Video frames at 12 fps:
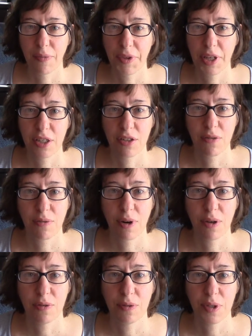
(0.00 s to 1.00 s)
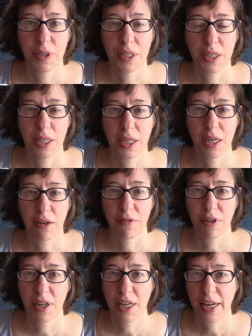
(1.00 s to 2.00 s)
is grown in a
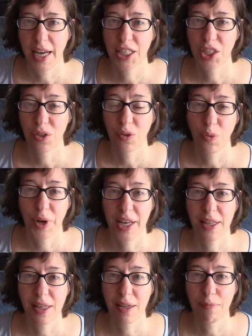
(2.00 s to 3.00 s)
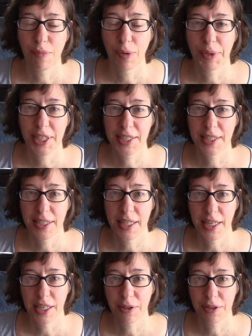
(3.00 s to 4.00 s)
very natural way that mimics an
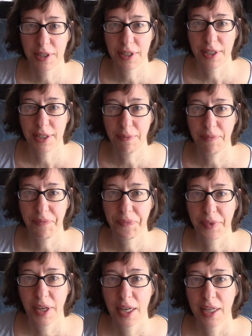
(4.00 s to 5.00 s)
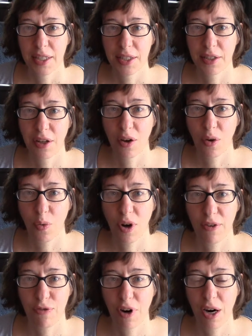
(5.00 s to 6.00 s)
ecosystem. So
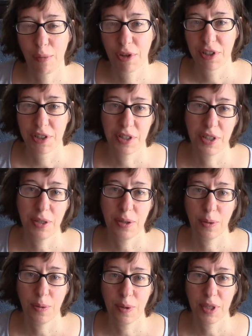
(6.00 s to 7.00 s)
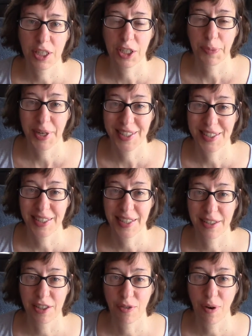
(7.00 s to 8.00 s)
what farmers do, especially
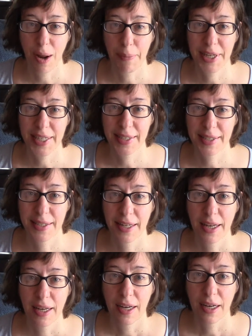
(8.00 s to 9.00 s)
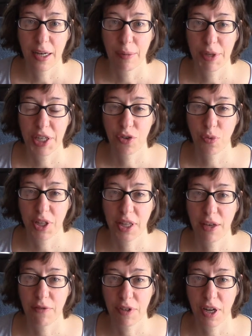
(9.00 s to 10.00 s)
in the tropics, is what
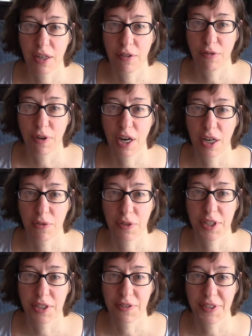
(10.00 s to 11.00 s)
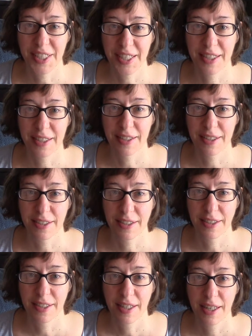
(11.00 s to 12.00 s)
they've done for hundreds of
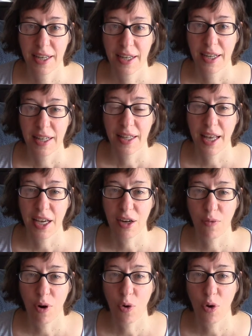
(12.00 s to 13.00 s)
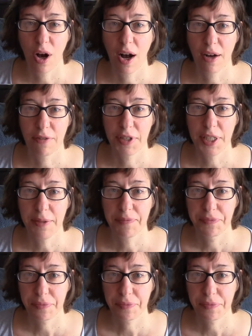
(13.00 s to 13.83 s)
years. They grow coffee,